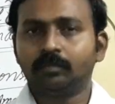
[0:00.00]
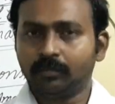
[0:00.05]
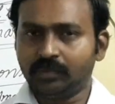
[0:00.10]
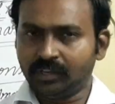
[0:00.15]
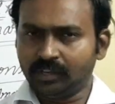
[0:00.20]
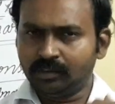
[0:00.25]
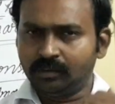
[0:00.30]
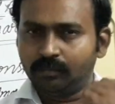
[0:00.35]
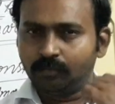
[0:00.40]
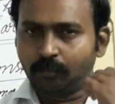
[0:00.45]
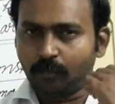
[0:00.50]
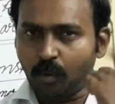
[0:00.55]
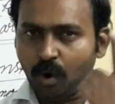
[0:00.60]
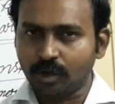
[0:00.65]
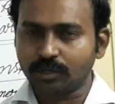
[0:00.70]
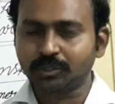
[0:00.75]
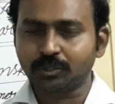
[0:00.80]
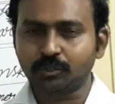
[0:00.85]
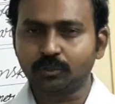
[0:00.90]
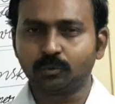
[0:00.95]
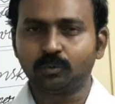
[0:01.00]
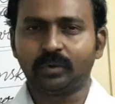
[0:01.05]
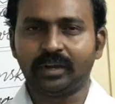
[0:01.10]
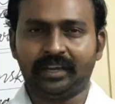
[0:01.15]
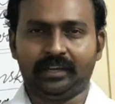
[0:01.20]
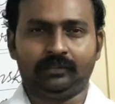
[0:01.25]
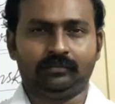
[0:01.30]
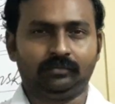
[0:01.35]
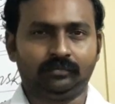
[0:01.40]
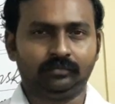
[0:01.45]
in positive
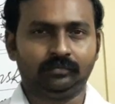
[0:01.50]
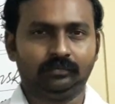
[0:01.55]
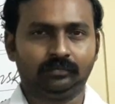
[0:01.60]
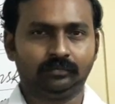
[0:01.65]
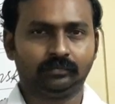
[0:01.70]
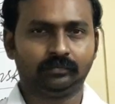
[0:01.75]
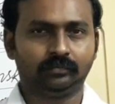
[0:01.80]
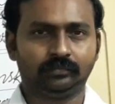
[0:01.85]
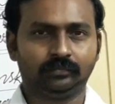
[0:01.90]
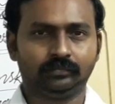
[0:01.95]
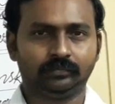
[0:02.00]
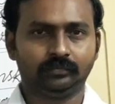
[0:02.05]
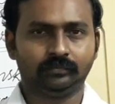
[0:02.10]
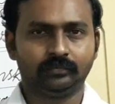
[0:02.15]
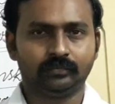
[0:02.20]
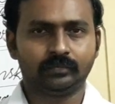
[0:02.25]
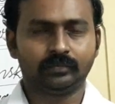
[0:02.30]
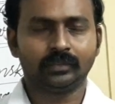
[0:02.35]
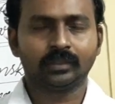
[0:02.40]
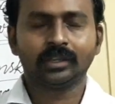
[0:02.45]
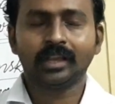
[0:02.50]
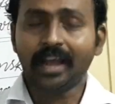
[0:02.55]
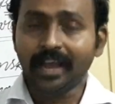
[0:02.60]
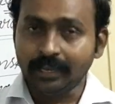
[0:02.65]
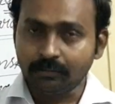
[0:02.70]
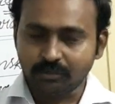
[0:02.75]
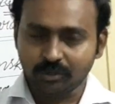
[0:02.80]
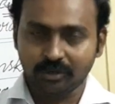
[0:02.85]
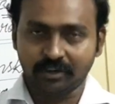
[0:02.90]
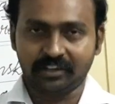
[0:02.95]
way.
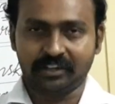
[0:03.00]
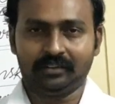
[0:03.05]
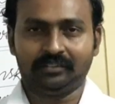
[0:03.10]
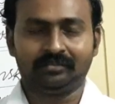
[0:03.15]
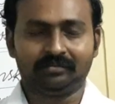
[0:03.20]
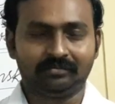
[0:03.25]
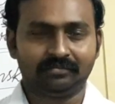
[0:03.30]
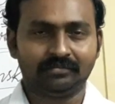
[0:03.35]
I'm sorry,